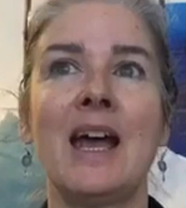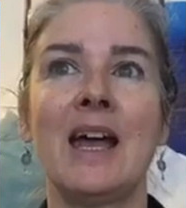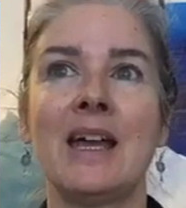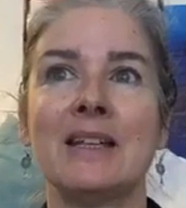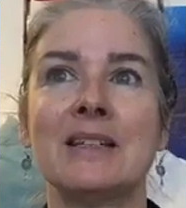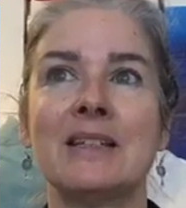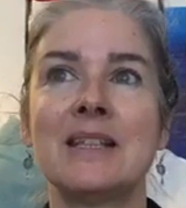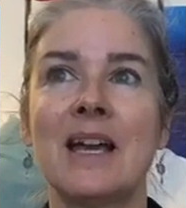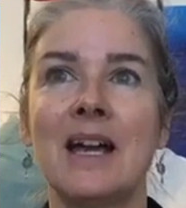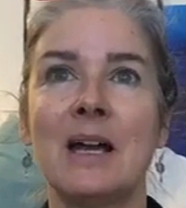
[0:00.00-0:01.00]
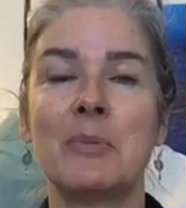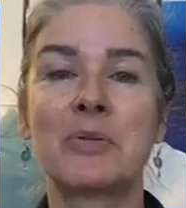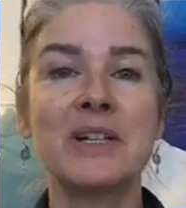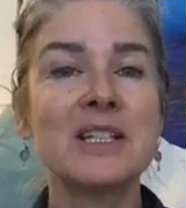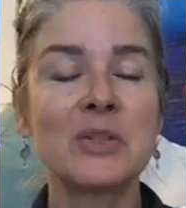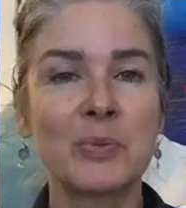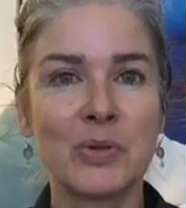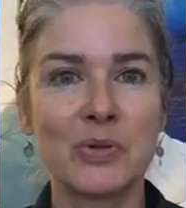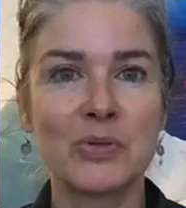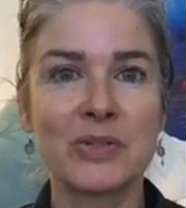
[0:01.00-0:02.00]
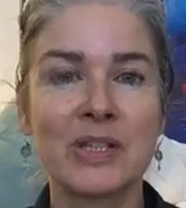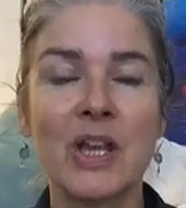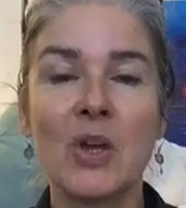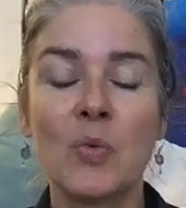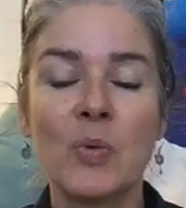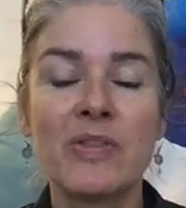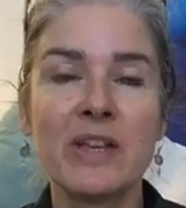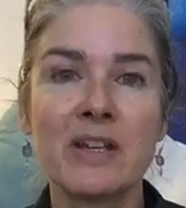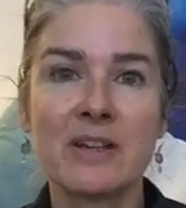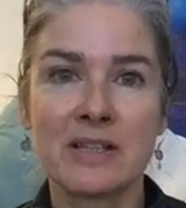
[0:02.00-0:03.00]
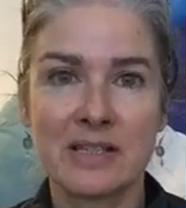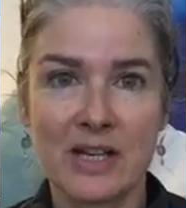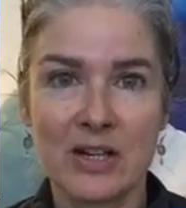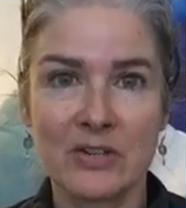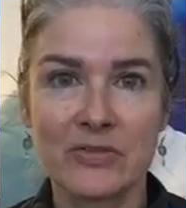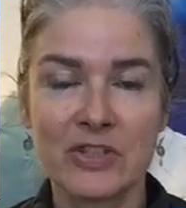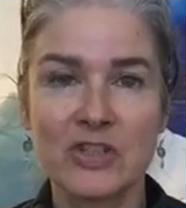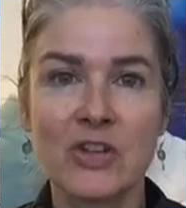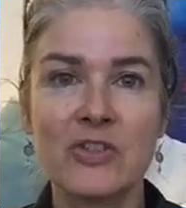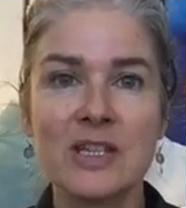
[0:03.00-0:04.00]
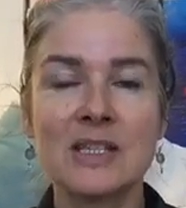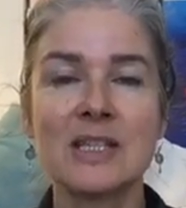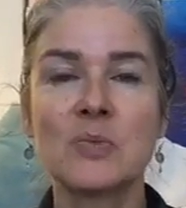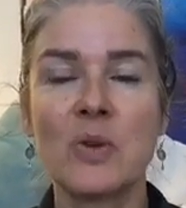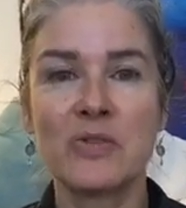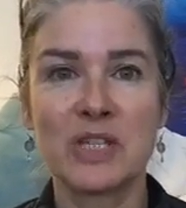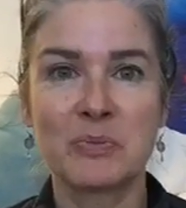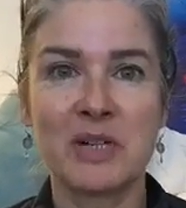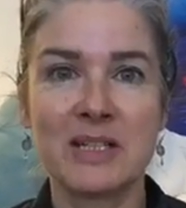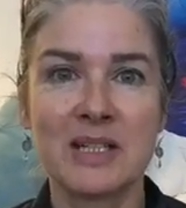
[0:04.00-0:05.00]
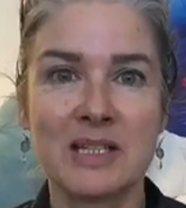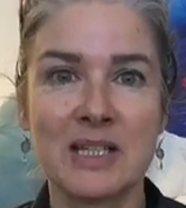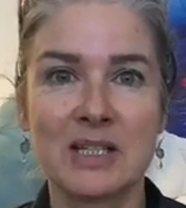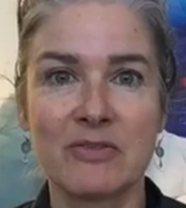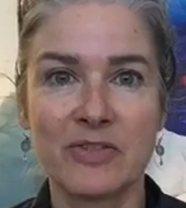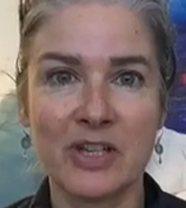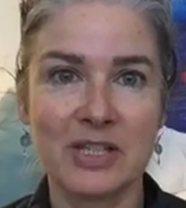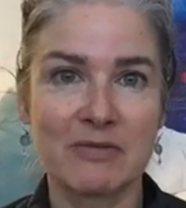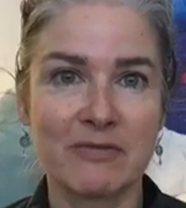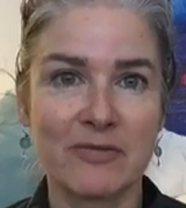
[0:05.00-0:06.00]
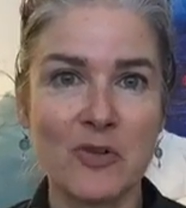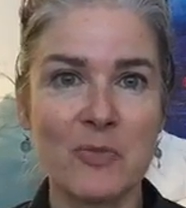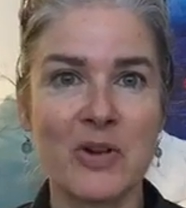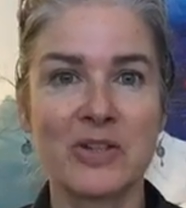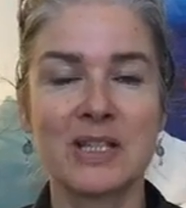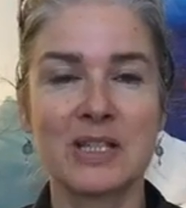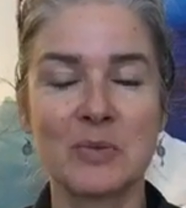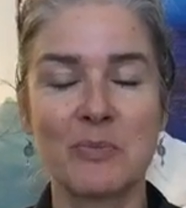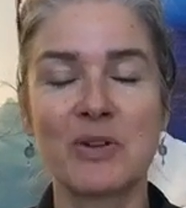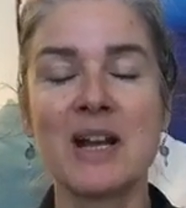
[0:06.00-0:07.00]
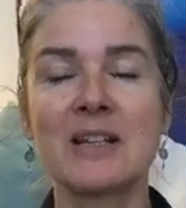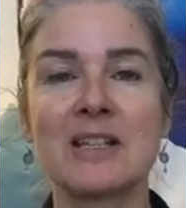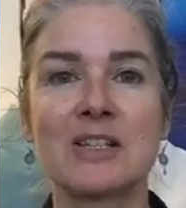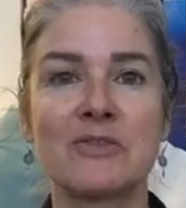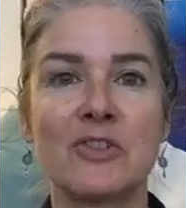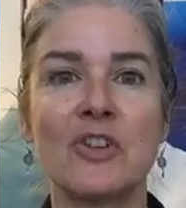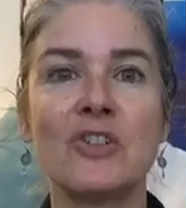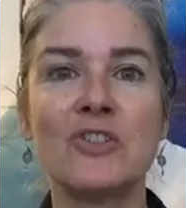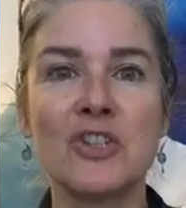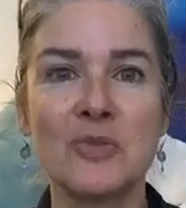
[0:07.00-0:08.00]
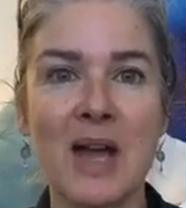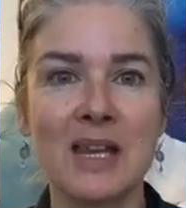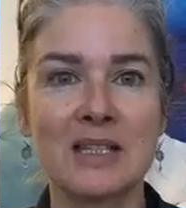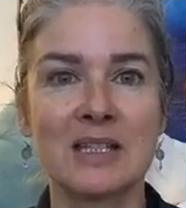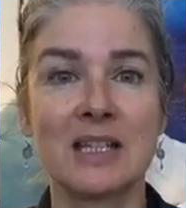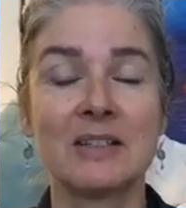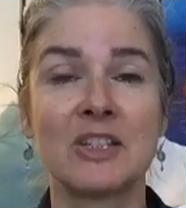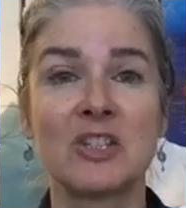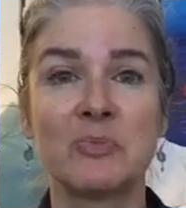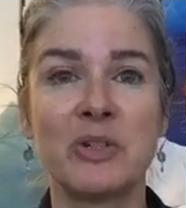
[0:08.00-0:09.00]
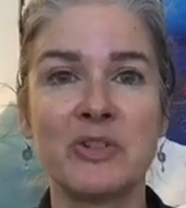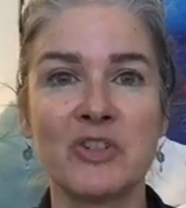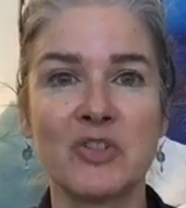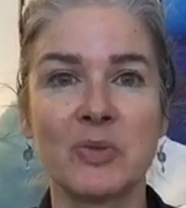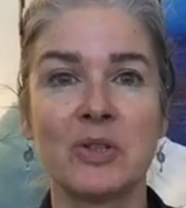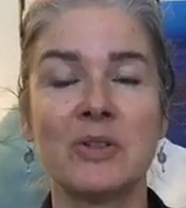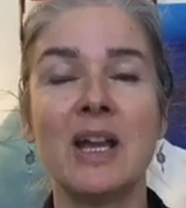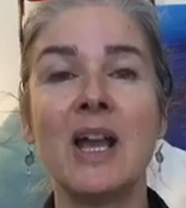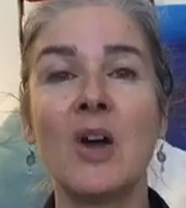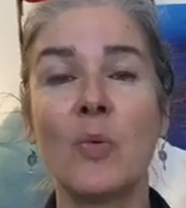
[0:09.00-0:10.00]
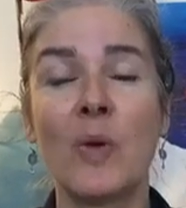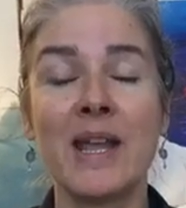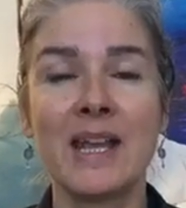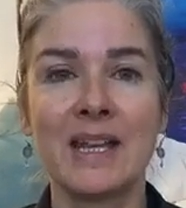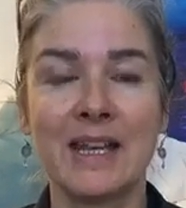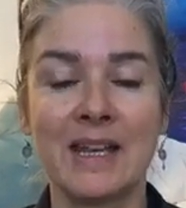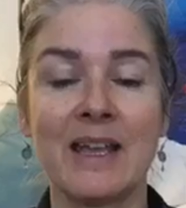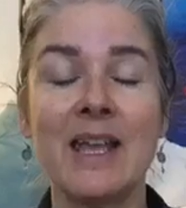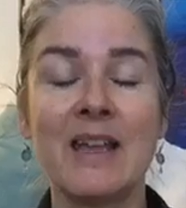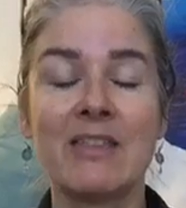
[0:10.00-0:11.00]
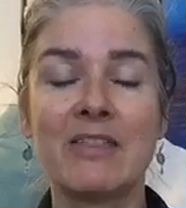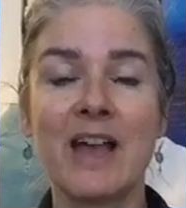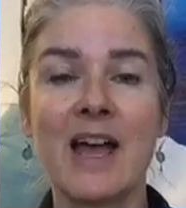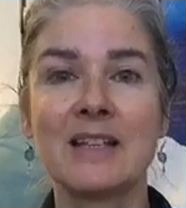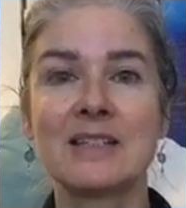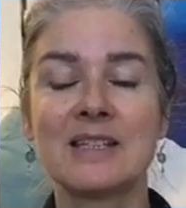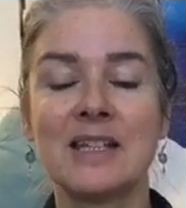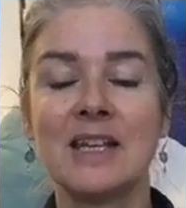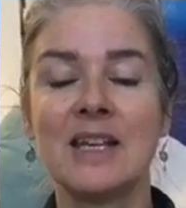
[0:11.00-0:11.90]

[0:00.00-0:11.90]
and principles within ourselves. So this is what this practice is first and foremost. It's a practice of non-duality and spiritual awakening that